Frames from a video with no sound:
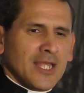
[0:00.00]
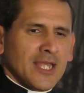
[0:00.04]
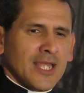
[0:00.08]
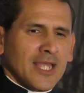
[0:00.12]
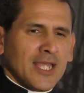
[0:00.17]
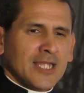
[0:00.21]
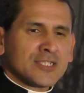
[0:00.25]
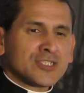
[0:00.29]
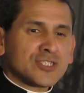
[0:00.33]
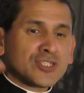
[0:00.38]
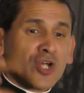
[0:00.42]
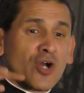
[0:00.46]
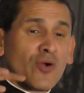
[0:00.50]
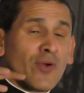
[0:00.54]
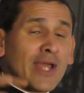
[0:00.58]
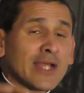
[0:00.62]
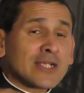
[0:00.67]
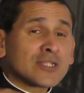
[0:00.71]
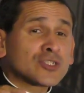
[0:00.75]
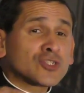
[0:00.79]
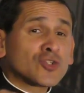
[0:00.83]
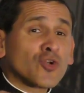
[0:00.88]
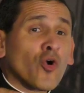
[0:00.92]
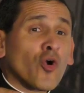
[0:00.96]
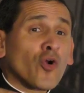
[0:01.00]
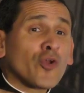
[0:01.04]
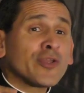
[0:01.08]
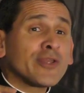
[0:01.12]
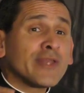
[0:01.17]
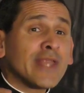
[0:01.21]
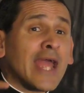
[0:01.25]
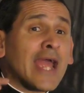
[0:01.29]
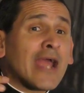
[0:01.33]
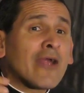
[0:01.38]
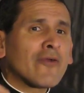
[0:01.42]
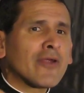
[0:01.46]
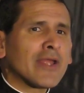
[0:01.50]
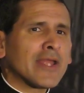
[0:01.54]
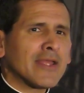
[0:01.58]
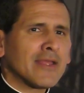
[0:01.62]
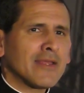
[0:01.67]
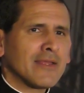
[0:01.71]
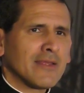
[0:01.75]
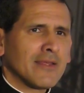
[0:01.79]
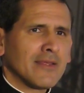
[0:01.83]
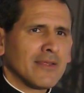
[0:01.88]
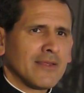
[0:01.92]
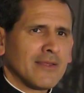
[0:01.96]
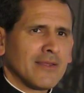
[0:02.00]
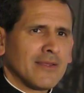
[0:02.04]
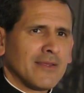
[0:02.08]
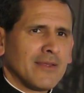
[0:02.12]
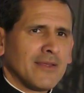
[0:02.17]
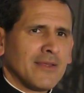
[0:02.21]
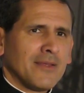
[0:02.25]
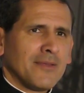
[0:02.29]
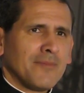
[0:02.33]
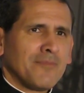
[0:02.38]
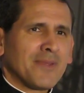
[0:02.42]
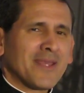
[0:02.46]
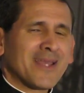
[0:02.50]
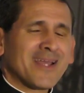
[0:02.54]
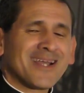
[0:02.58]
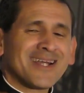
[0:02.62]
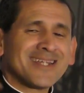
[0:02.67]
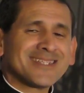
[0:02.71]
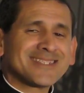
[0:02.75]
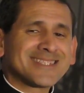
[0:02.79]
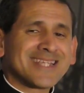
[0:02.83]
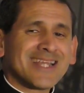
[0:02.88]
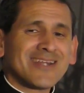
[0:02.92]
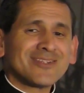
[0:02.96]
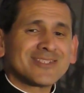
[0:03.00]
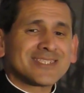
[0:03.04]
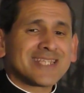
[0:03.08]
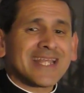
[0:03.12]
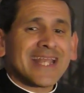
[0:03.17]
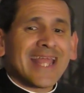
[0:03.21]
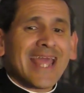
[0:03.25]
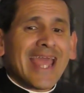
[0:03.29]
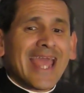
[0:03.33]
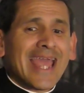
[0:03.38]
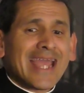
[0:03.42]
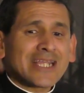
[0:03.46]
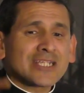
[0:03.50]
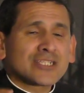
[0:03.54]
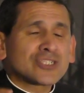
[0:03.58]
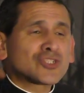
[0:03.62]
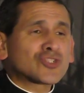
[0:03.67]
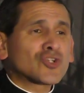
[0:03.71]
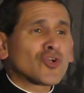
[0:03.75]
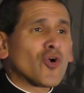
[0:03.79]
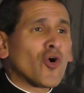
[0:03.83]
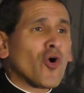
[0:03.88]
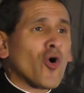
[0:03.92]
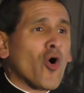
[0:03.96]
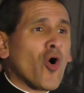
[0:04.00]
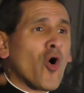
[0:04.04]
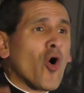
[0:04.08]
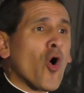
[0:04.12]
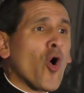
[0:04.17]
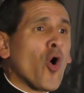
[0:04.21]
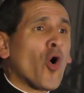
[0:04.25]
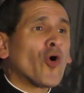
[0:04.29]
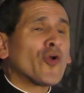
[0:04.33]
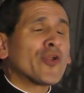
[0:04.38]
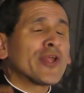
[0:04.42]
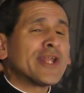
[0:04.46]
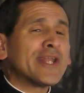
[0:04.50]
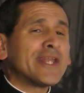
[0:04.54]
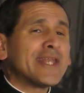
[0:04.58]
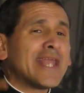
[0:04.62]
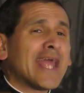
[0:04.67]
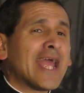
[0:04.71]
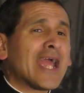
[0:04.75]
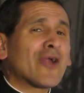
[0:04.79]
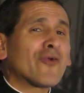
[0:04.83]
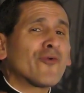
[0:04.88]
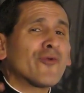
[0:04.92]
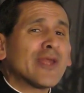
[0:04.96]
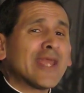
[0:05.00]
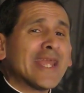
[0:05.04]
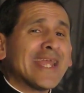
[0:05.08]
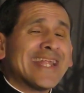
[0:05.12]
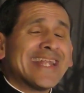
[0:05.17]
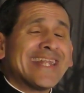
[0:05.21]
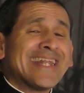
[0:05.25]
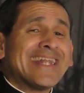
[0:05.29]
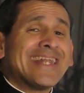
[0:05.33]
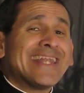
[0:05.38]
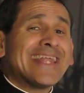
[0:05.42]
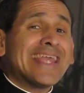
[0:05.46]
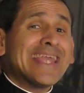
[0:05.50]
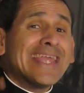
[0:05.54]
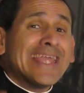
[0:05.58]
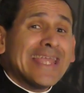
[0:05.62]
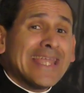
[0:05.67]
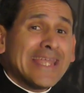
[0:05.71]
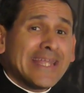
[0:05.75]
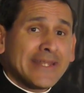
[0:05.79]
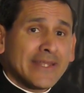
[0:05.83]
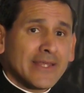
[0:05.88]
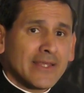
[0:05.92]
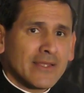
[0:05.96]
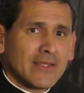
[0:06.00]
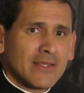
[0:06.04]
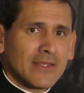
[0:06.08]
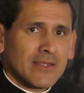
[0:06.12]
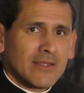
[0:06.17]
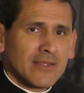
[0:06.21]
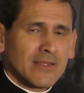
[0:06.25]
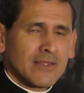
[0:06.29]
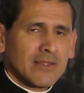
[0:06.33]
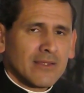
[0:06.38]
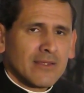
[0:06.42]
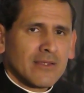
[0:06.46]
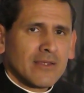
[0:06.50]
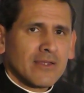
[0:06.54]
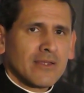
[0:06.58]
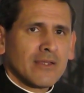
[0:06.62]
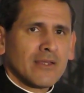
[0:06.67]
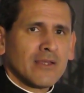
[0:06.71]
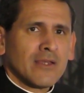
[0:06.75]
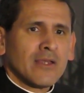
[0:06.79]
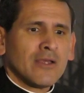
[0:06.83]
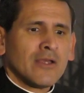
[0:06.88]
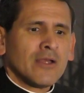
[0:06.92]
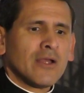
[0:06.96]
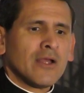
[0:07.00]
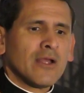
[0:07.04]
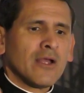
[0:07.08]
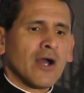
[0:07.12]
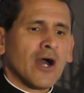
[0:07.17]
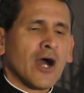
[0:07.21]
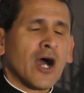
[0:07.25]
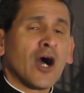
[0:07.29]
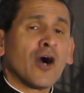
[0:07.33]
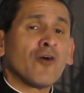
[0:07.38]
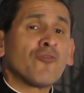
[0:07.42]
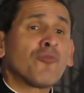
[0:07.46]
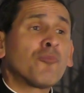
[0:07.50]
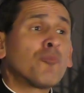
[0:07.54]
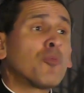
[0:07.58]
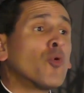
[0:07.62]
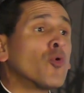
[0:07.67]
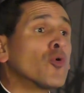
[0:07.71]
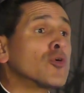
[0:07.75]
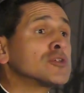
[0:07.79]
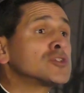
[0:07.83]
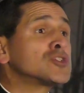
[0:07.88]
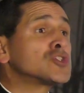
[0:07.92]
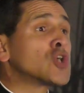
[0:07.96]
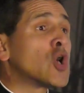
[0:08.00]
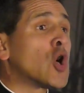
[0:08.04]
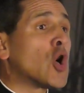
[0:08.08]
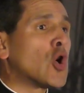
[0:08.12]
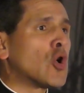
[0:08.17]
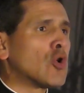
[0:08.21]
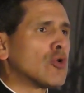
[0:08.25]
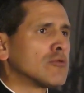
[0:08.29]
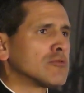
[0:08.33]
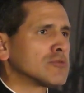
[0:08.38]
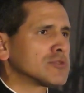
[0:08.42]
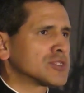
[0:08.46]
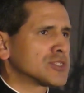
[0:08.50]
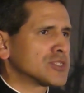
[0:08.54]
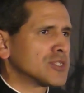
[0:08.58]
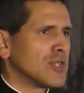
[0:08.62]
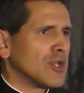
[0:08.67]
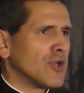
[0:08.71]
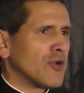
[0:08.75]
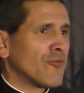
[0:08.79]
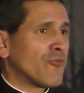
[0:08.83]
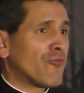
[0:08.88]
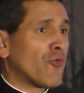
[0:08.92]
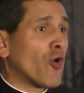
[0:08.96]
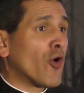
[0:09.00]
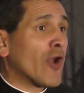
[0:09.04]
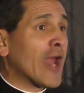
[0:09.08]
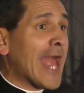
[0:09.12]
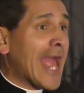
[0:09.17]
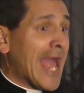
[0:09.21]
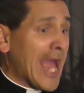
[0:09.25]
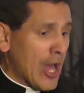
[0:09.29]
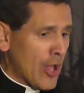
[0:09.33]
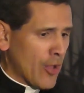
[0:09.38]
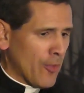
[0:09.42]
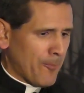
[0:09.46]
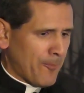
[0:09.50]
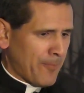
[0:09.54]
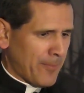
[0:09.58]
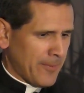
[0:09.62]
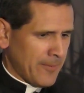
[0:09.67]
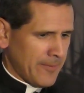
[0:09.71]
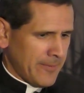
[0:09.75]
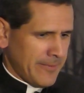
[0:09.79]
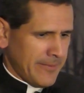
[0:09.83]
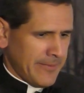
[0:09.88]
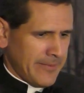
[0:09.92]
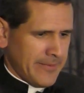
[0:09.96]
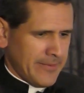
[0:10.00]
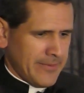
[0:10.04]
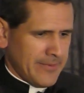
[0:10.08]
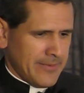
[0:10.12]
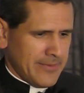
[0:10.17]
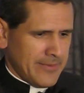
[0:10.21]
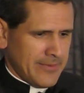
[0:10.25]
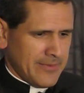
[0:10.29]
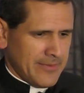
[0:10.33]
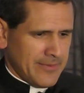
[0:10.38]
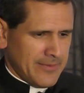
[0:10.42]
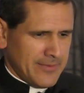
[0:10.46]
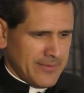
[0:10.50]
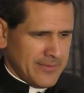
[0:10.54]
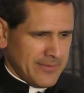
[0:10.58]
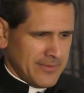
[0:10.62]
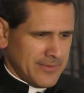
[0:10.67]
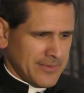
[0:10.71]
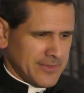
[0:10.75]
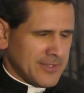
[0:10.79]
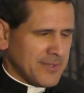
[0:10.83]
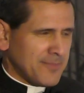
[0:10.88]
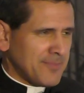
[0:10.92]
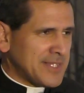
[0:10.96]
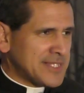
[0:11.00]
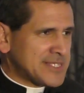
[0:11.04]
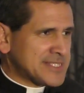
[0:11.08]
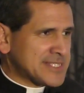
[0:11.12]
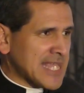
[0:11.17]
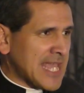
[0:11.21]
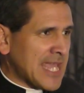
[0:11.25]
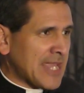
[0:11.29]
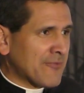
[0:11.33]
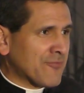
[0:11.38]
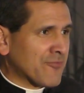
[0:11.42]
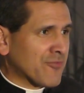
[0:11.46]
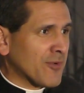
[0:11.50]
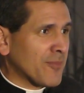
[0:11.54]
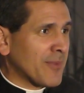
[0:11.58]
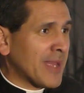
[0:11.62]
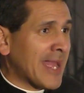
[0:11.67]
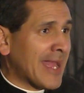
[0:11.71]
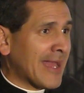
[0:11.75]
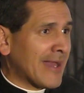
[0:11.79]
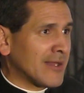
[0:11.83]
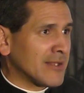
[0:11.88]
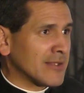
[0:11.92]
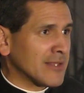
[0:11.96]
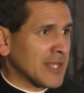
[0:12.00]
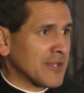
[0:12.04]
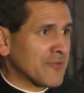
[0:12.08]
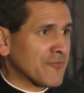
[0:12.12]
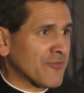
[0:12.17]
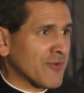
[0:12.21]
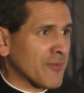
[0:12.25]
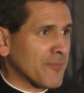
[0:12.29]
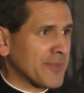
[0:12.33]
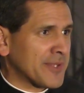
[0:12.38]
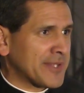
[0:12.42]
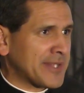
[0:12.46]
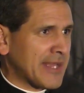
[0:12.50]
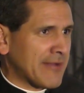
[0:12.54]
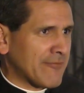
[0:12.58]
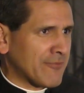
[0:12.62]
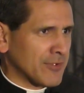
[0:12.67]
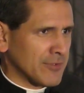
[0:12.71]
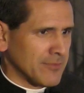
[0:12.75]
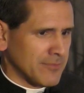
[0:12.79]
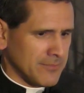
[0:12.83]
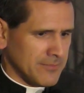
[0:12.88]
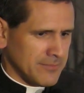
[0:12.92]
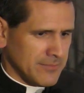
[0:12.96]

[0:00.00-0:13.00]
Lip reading: it's so extraordinary because there's an extraordinary need of poor souls for help to be saved from hell and from the devil.